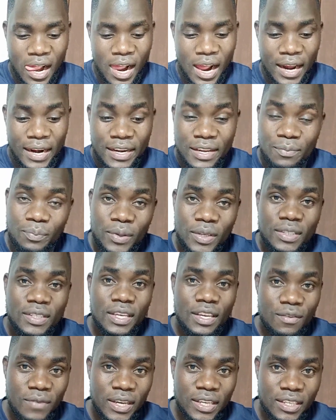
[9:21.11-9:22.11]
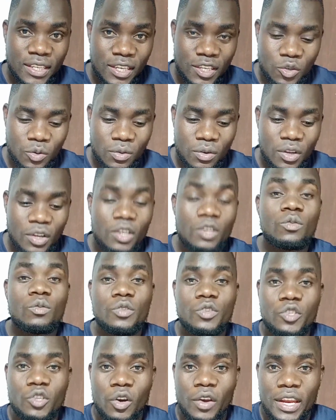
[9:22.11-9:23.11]
a DP's invitation
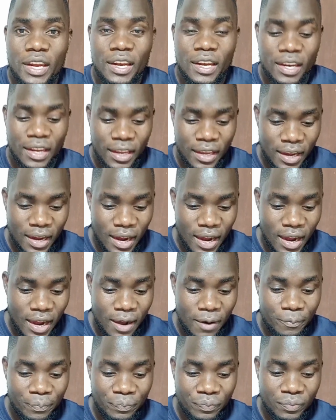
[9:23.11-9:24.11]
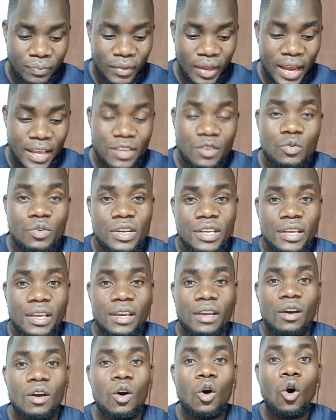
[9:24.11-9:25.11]
to join a
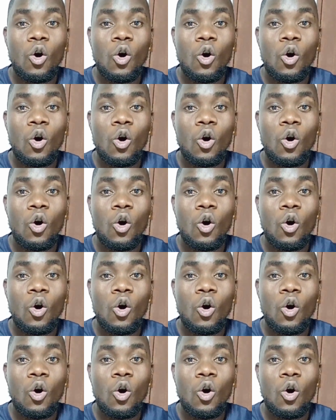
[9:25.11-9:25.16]
UDA,